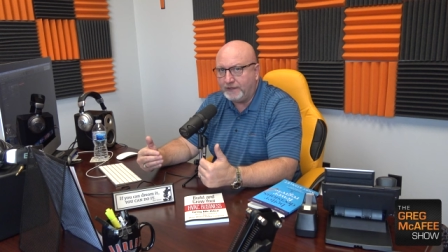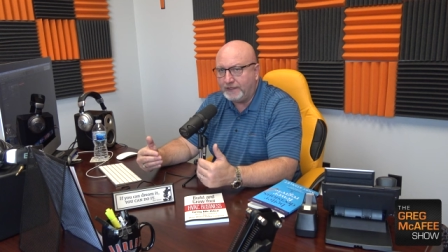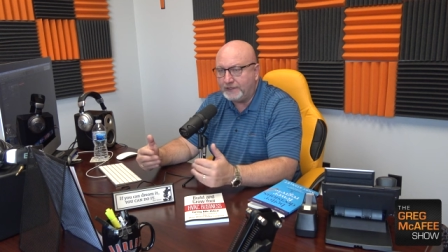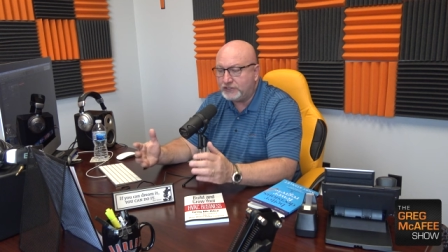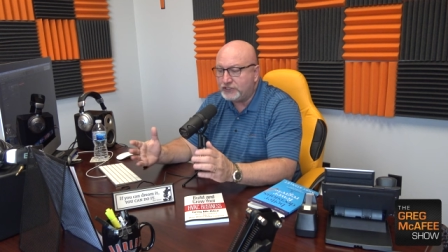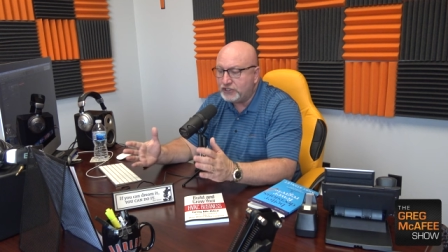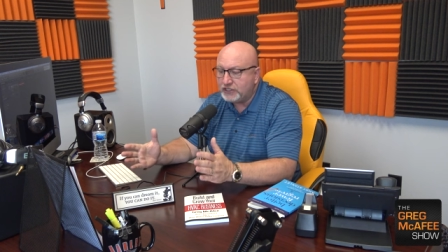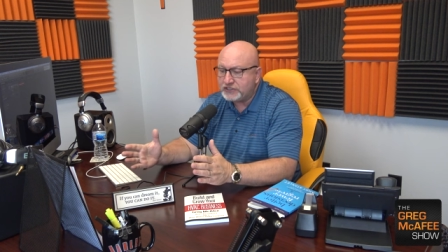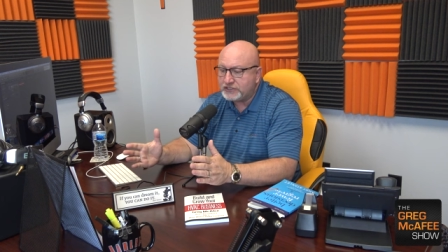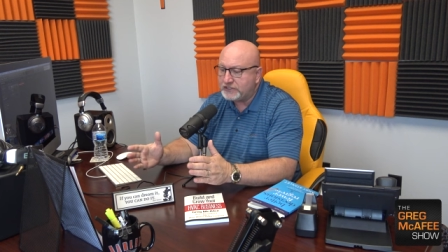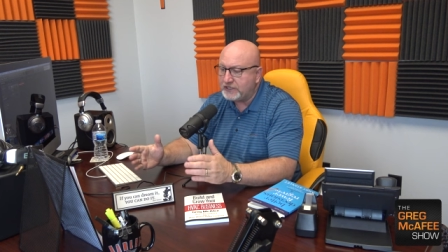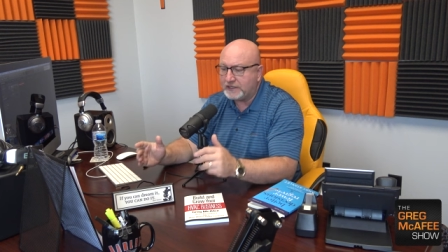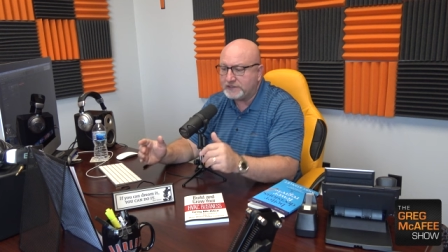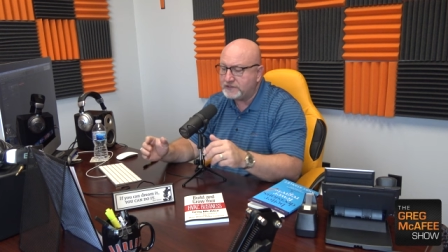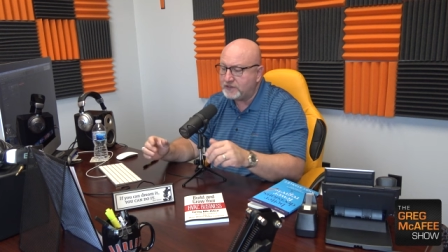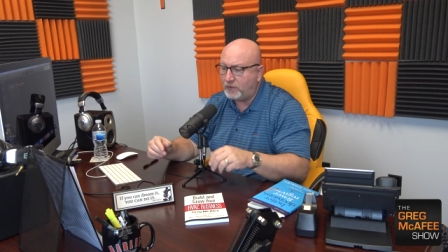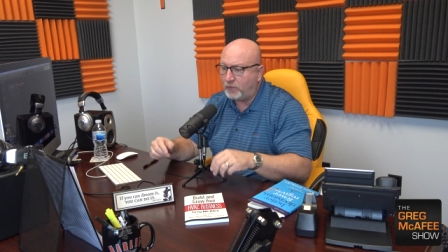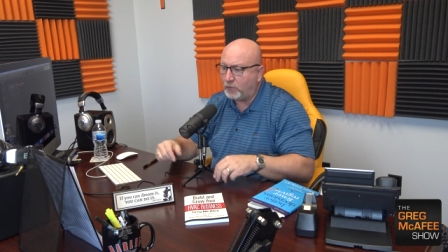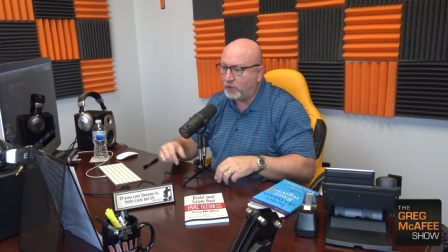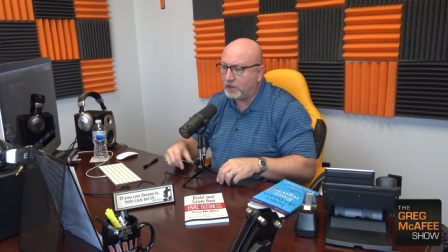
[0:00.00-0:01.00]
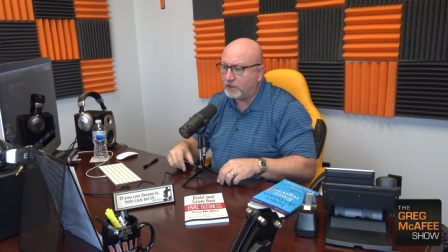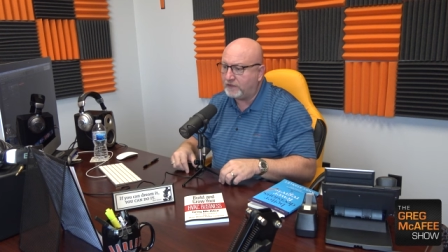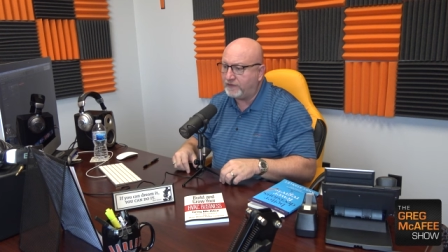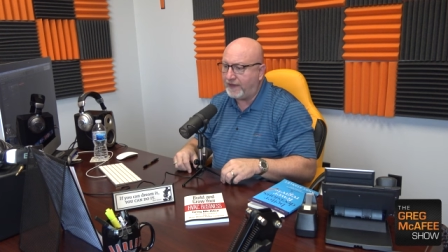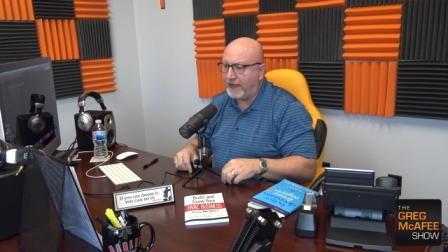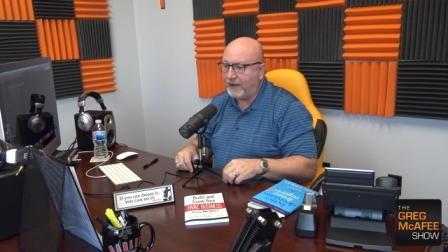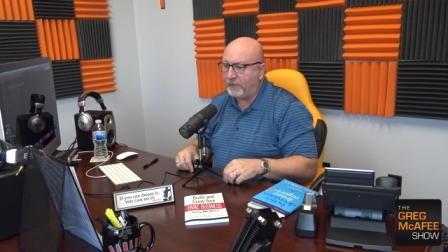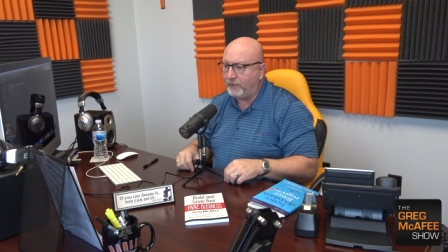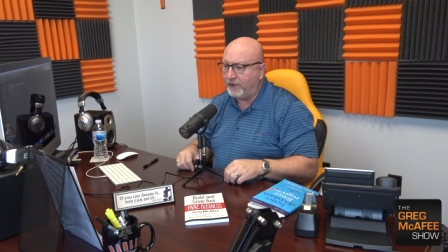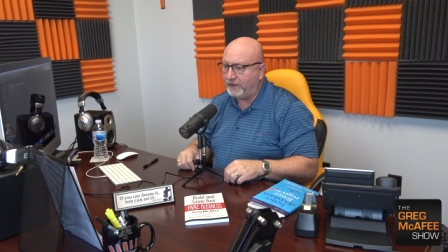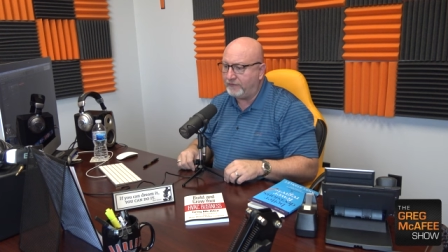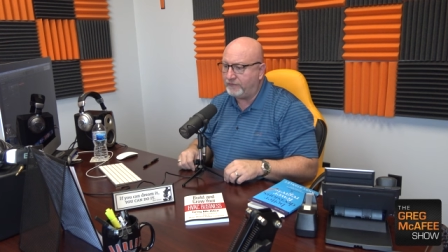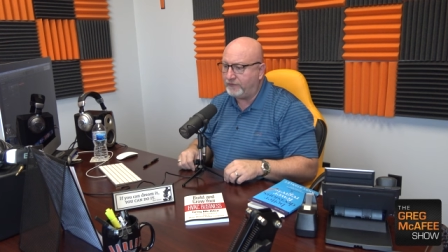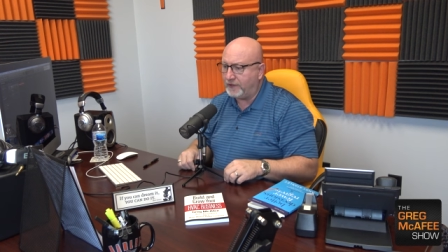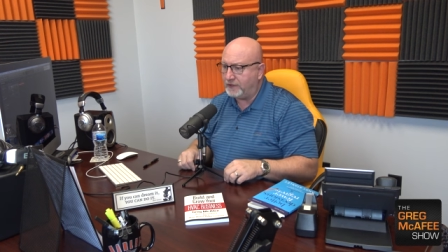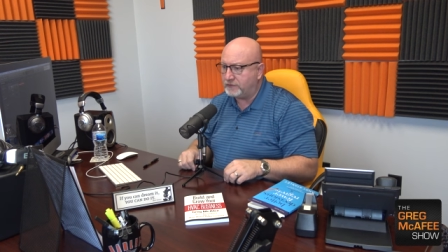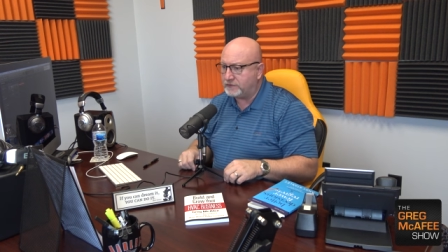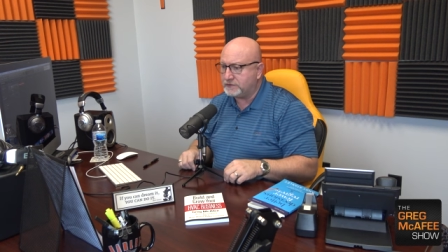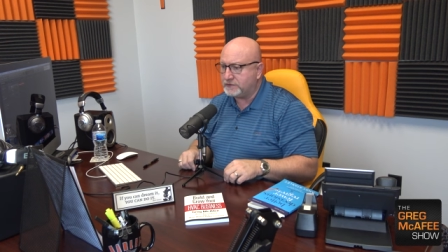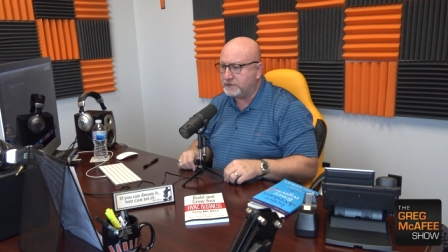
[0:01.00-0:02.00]
It just doesn't work that way,
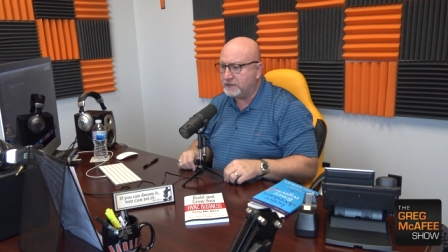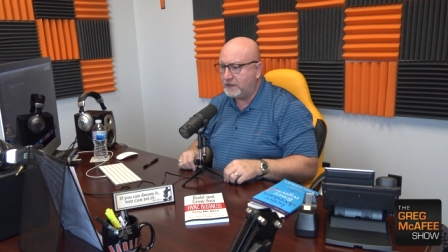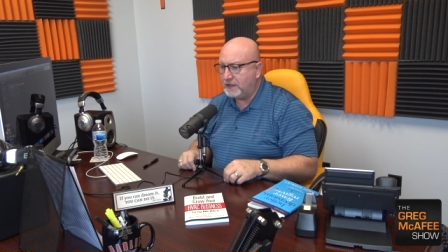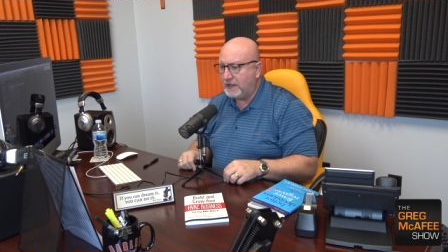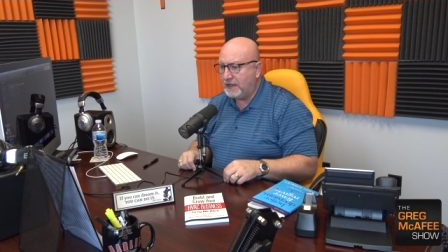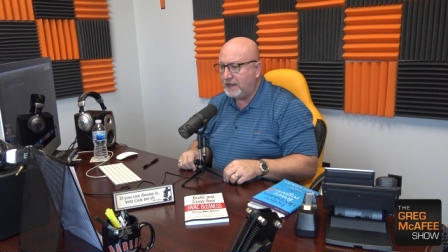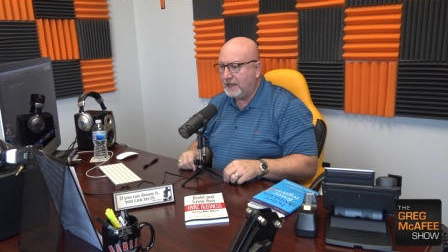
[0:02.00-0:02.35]
folks.